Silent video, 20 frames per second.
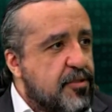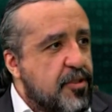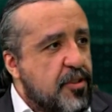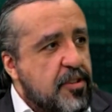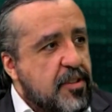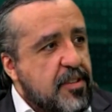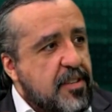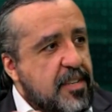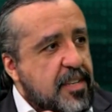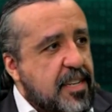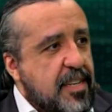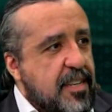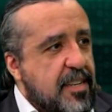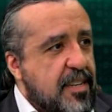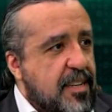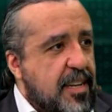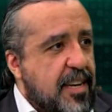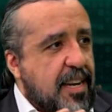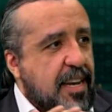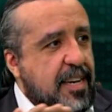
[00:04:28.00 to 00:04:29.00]

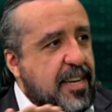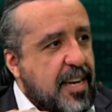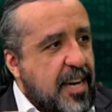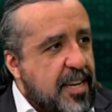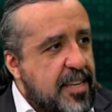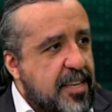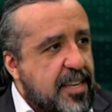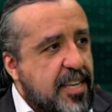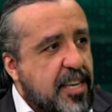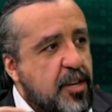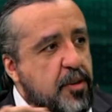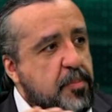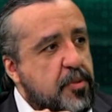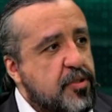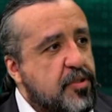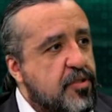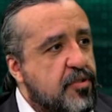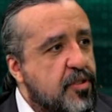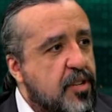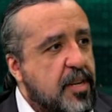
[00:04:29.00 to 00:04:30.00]
navigation and the
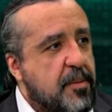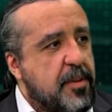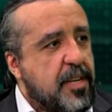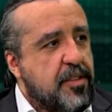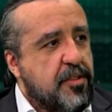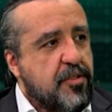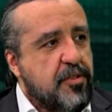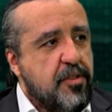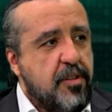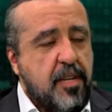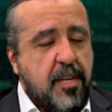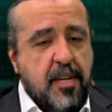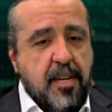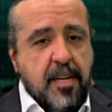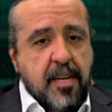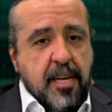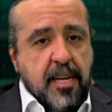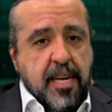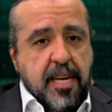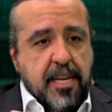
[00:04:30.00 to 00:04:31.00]
geopositioning,
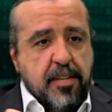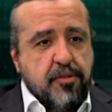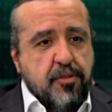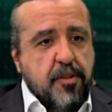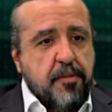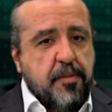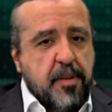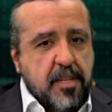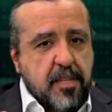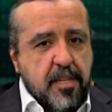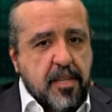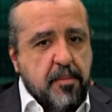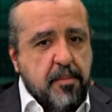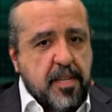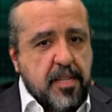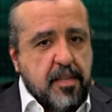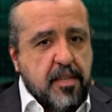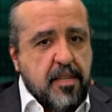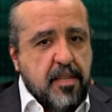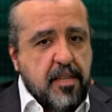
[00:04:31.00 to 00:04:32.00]
that
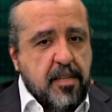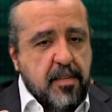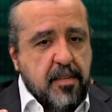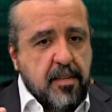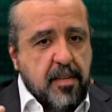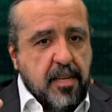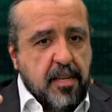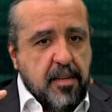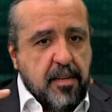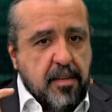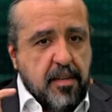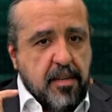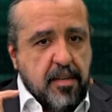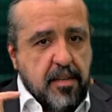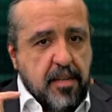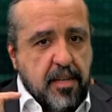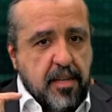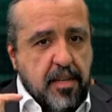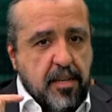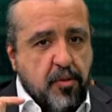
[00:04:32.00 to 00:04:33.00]
effectively
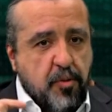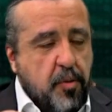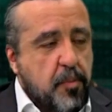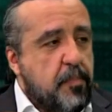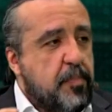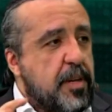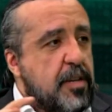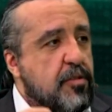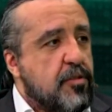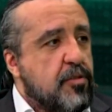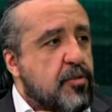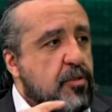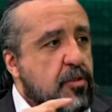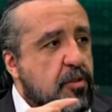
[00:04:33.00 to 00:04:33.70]
complies